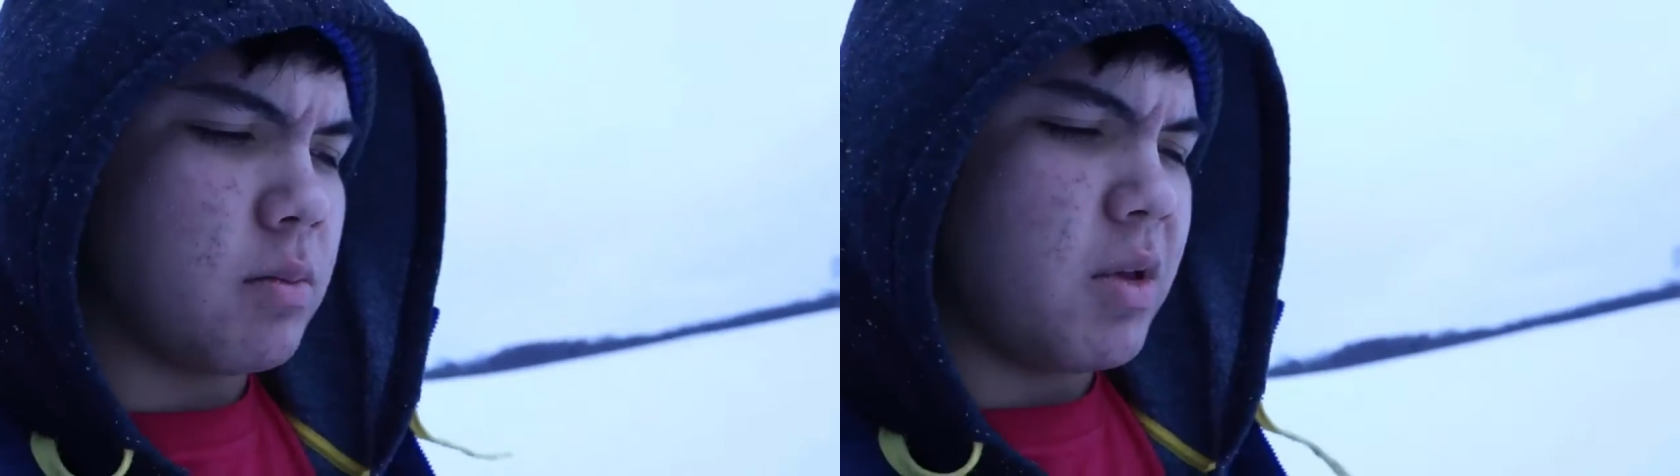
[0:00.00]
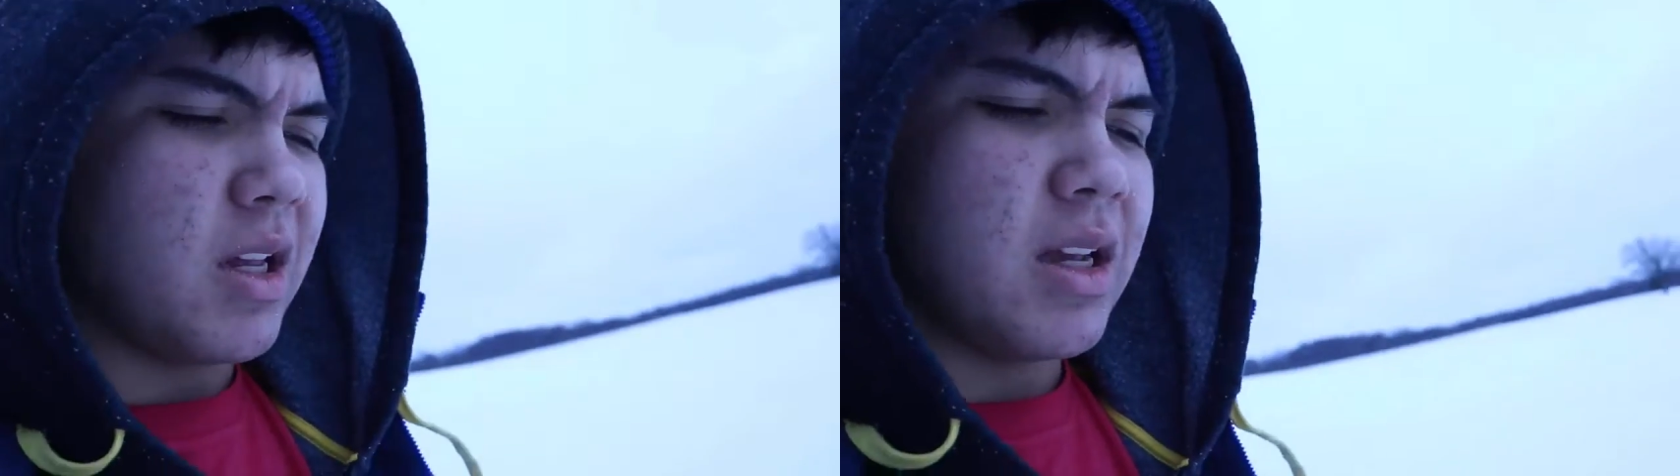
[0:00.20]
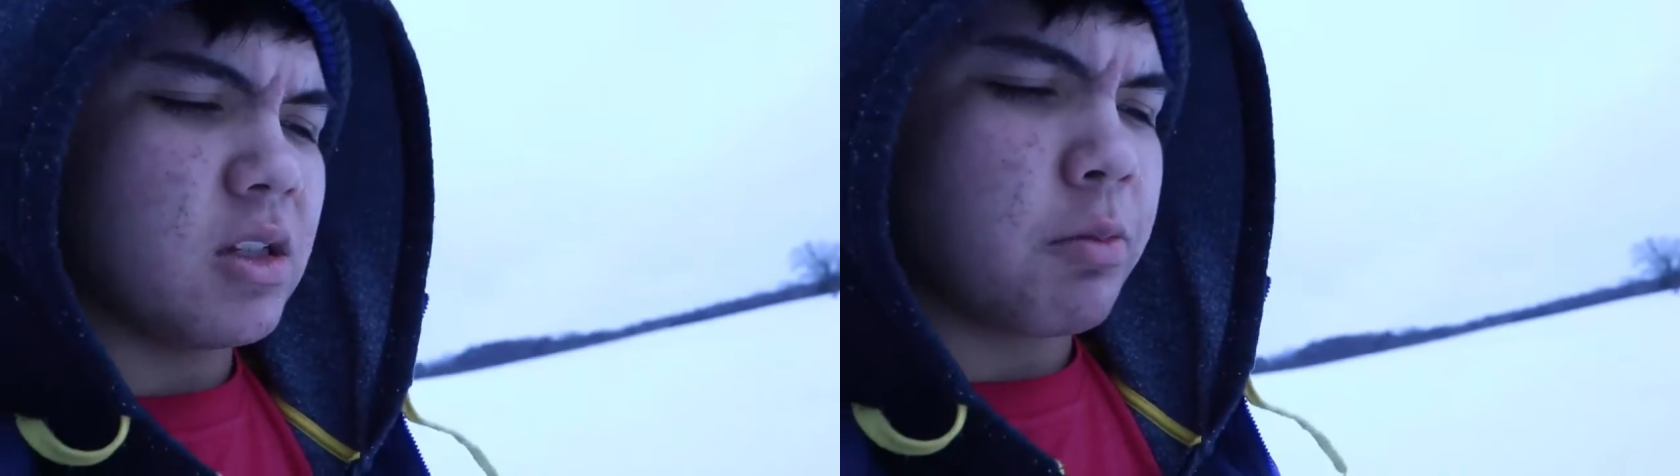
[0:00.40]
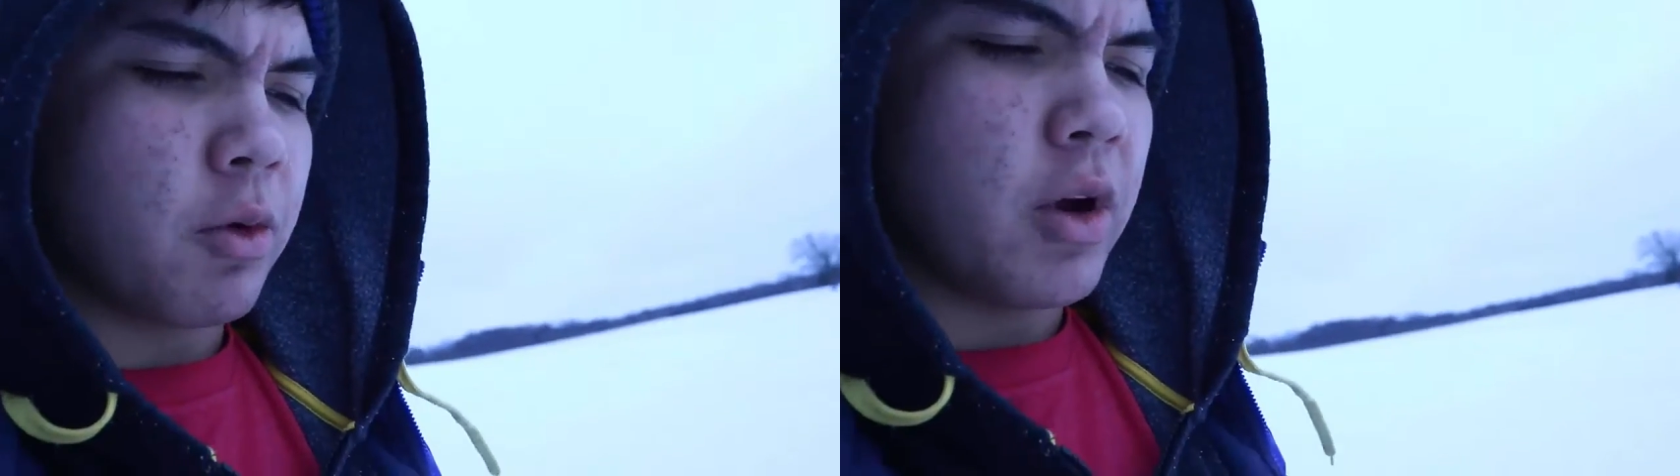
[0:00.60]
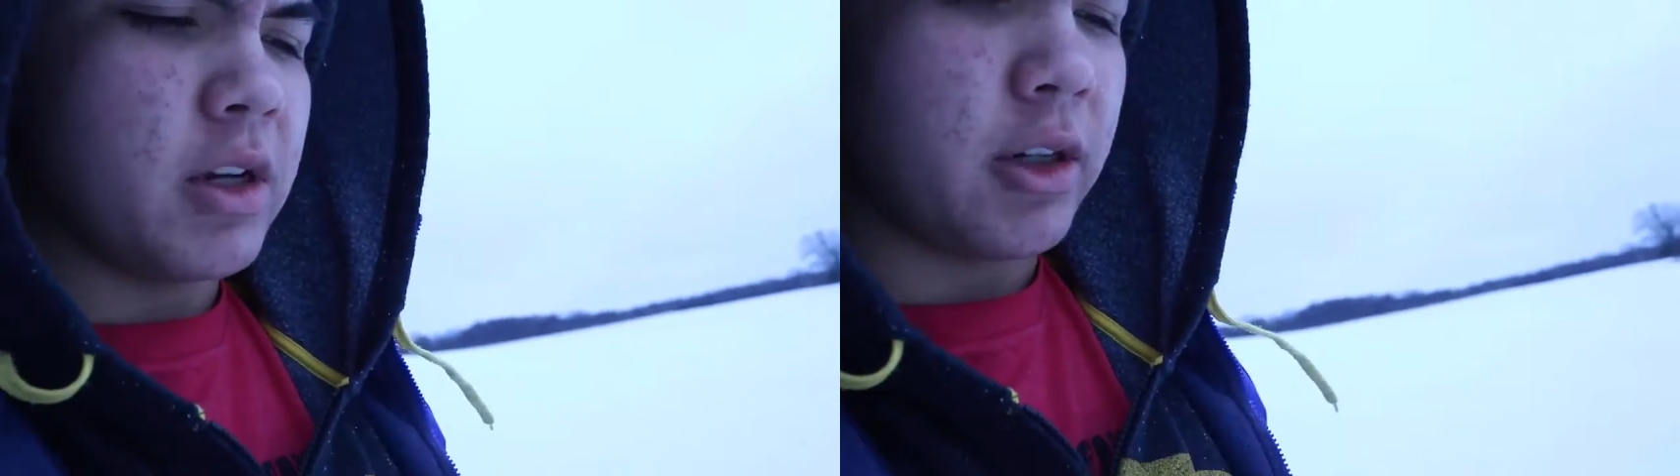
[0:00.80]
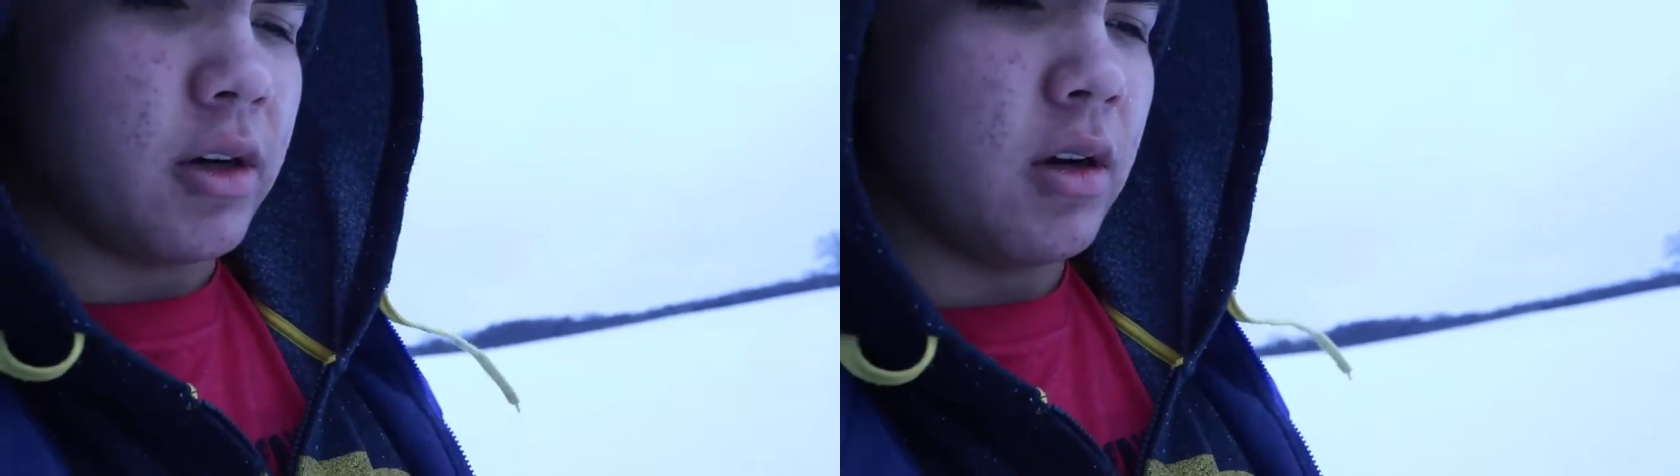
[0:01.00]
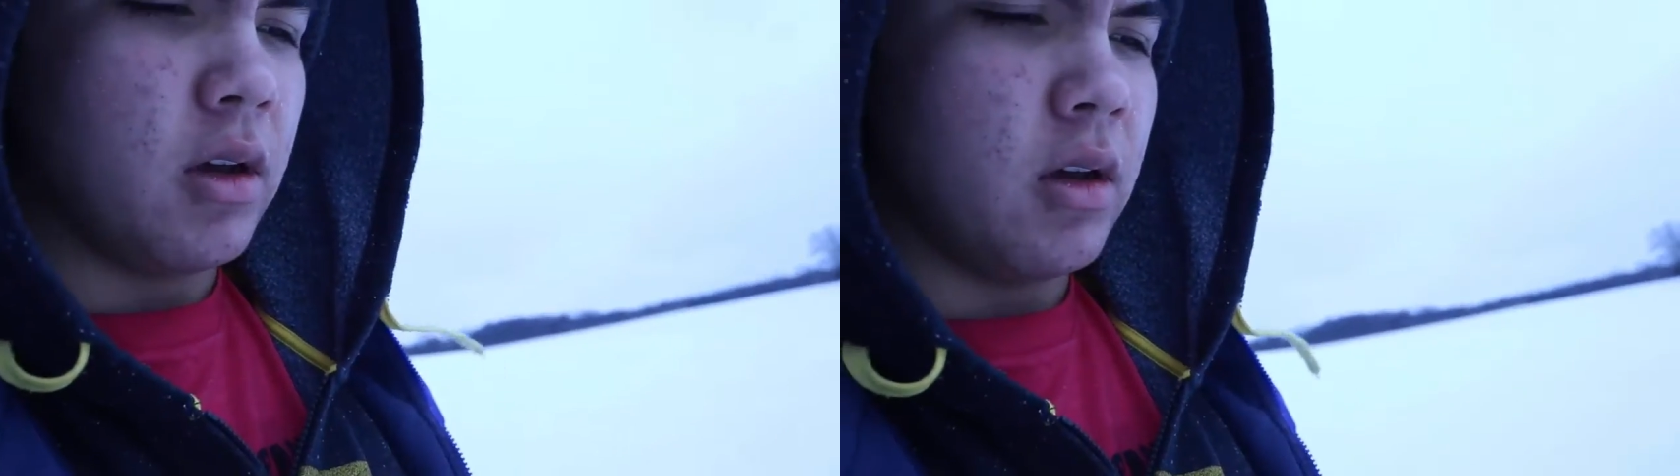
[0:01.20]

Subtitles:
to be an inspiration.